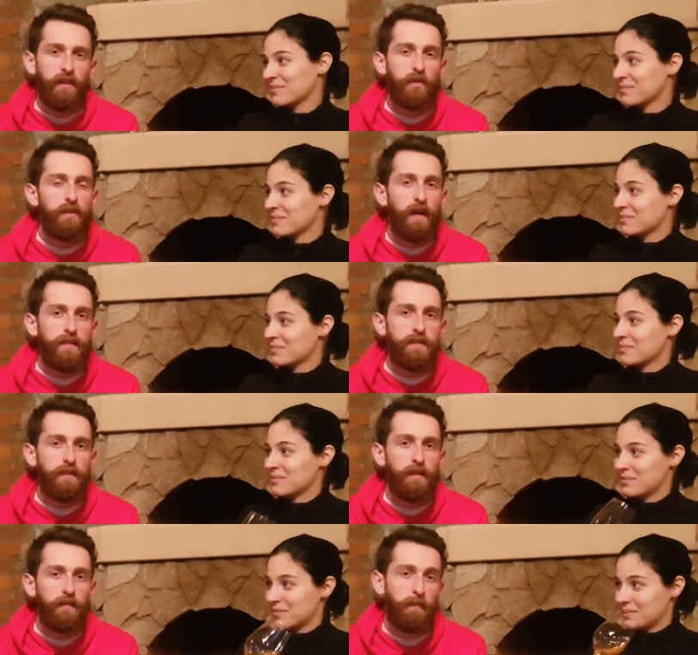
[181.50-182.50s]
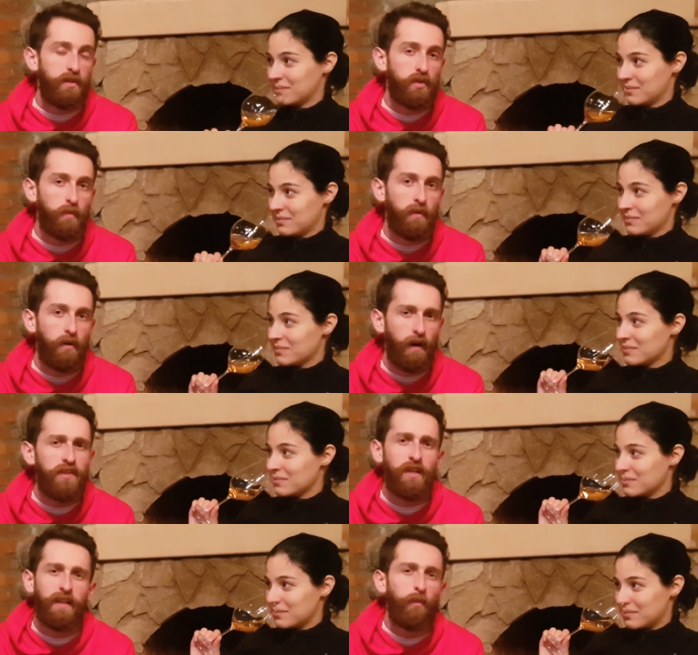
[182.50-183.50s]
Speaker 1: in Kutaisi, in Batumi, or
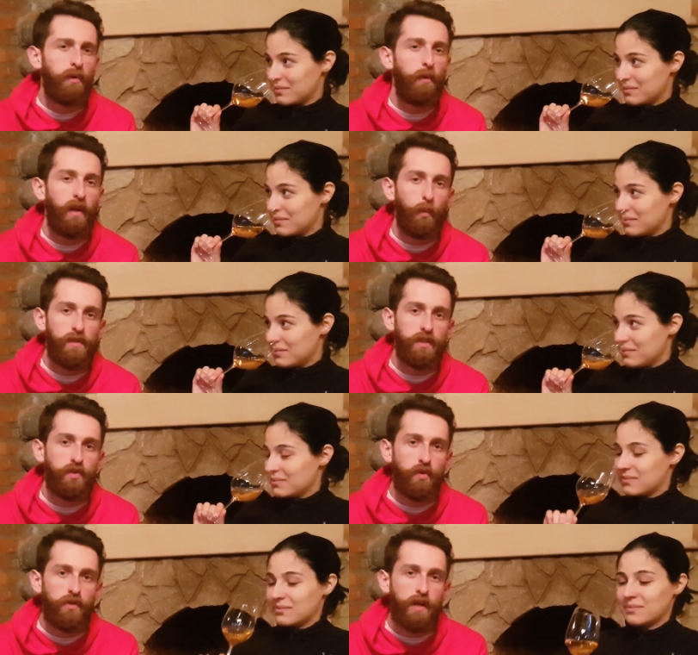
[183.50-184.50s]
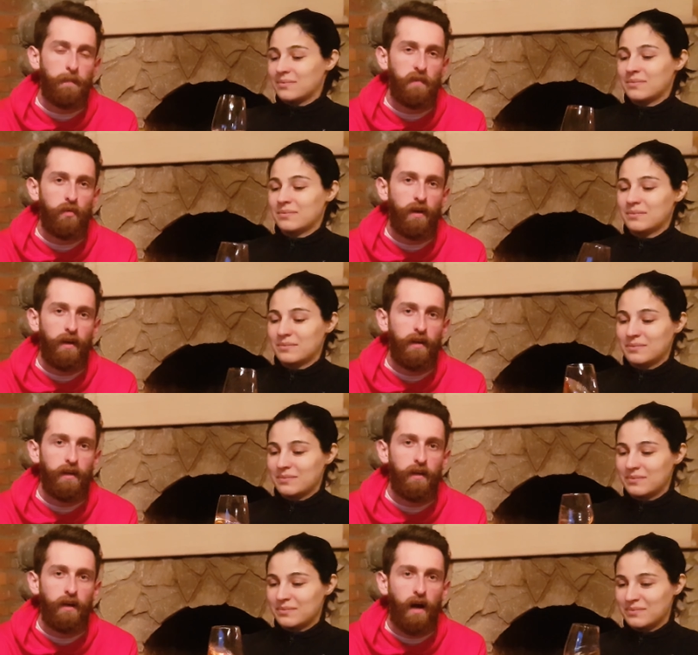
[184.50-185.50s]
actually everywhere in Western Georgia, you can
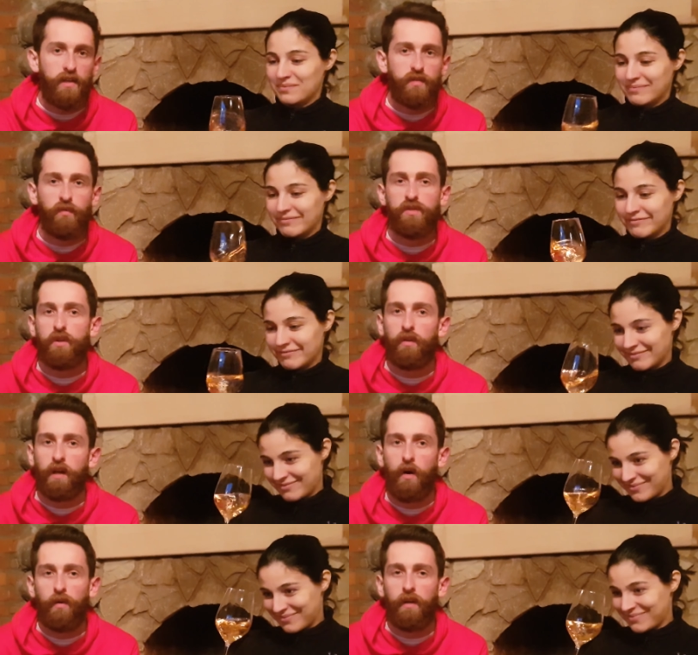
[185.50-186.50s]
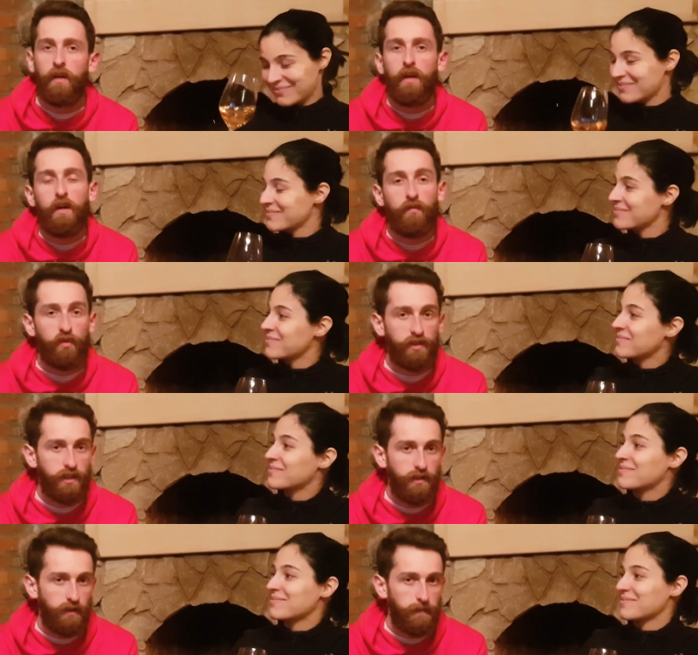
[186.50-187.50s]
uh, ask for Tsolikouri for
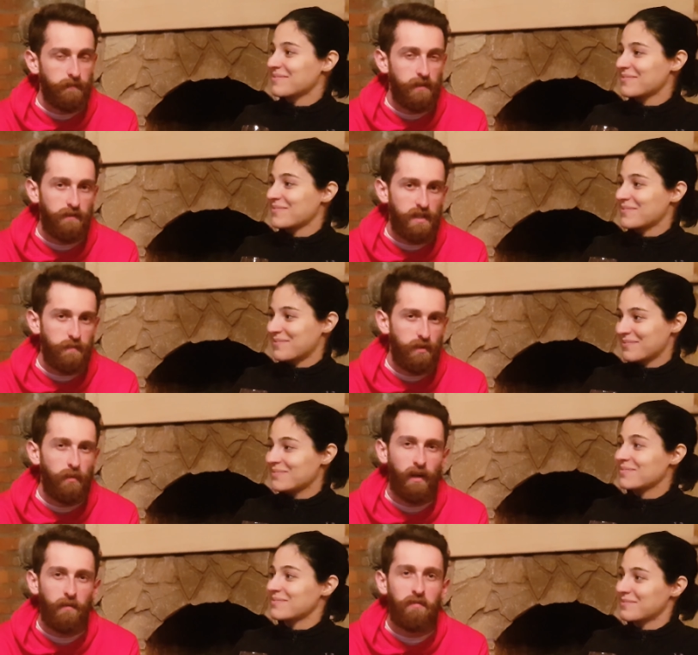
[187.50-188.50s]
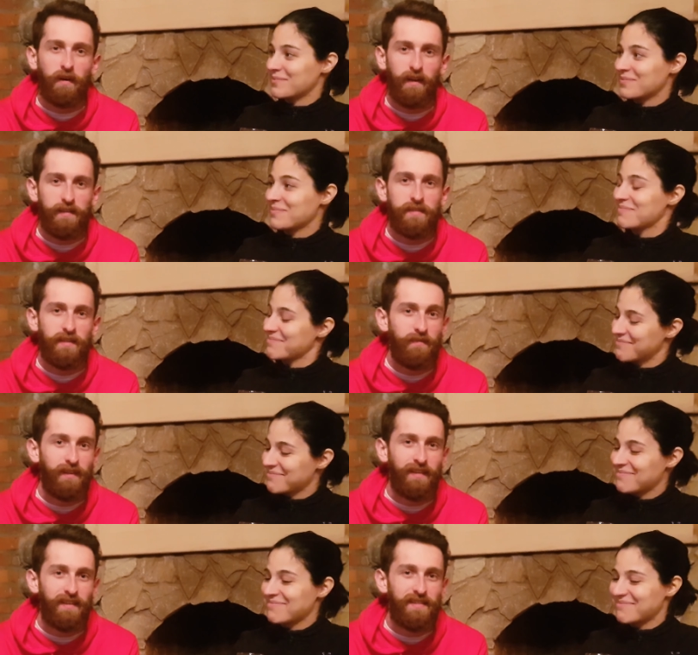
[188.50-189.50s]
dinner, and trust me, you will have great evening
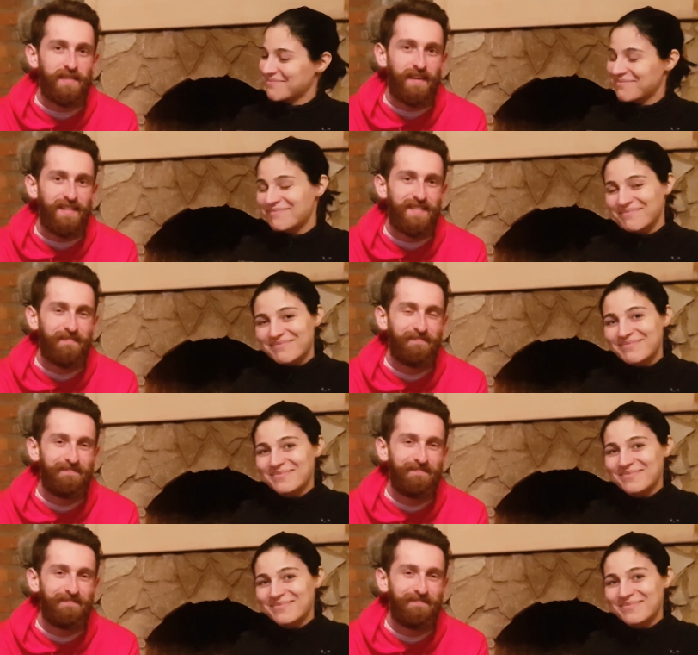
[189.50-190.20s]
in this case.